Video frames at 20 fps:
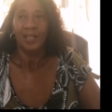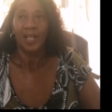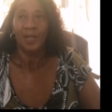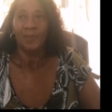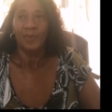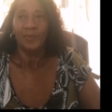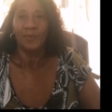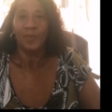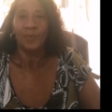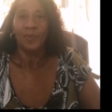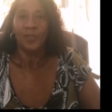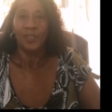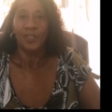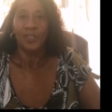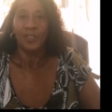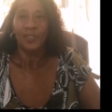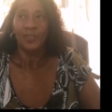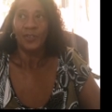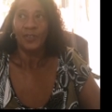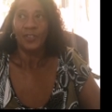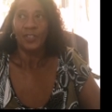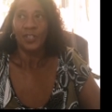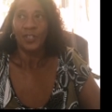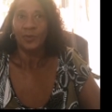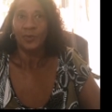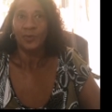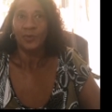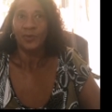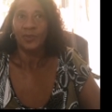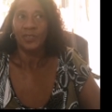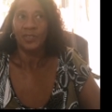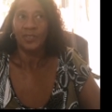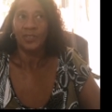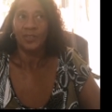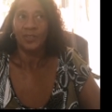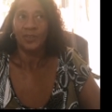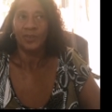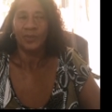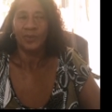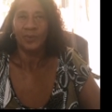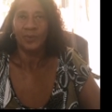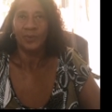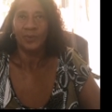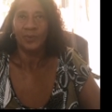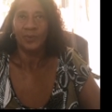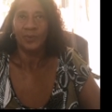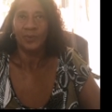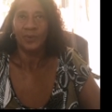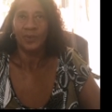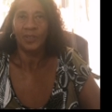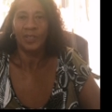I mean, we were told to,